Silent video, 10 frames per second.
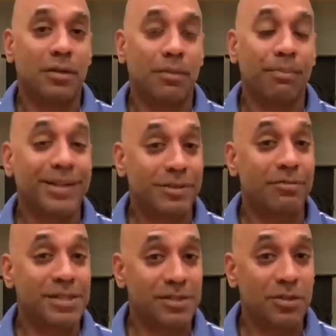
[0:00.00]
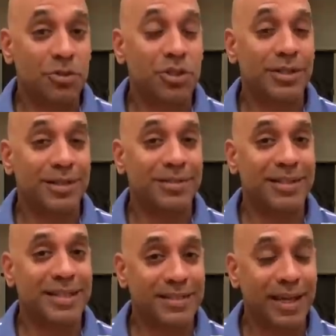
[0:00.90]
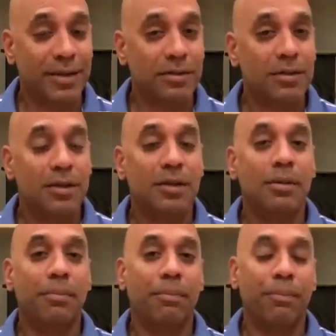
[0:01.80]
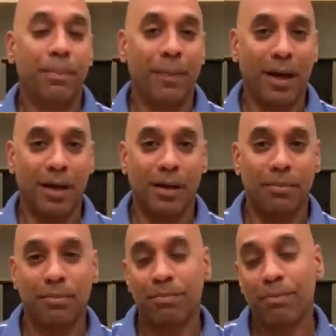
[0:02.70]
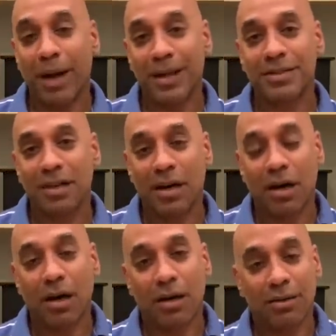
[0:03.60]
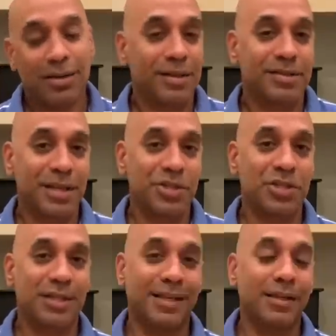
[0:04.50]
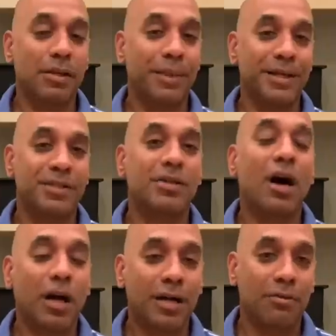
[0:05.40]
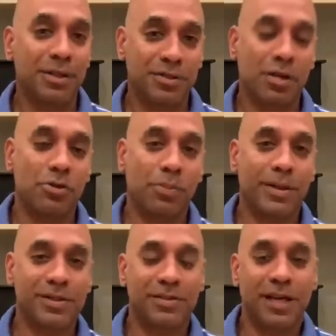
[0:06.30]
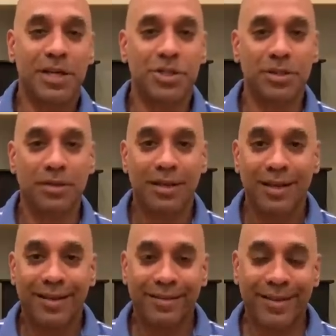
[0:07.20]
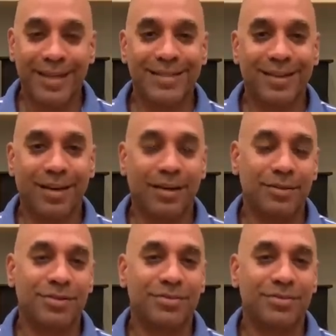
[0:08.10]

better resolution and detail, but are essentially a little bit darker in tonal presentation. These are